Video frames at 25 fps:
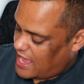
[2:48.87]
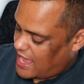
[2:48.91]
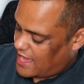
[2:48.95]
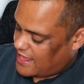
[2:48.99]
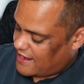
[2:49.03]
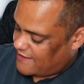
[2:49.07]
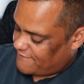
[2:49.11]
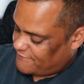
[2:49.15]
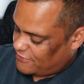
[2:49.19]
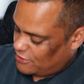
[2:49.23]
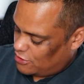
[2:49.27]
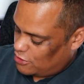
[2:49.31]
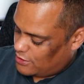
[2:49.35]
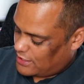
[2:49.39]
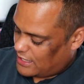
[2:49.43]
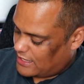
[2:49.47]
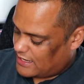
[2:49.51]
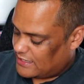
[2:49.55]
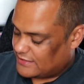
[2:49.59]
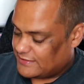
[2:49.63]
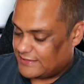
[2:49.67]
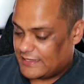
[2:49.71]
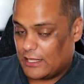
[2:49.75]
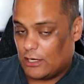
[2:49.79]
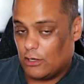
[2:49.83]
And if you look
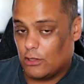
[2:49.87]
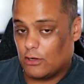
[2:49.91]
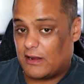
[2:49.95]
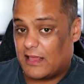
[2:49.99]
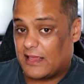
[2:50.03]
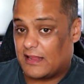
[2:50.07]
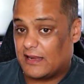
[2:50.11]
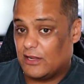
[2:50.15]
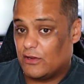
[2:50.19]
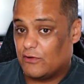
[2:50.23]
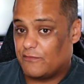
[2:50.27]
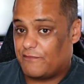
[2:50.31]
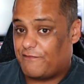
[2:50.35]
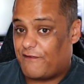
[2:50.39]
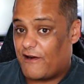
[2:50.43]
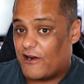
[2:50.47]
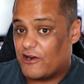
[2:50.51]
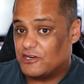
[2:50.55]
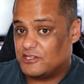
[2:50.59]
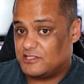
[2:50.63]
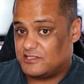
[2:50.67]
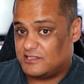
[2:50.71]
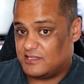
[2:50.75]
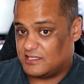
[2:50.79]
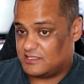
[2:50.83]
at it, they look like little
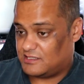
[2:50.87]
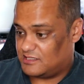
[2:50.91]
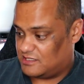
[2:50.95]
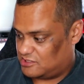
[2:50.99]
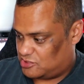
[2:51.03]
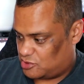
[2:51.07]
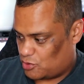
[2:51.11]
fire sticks.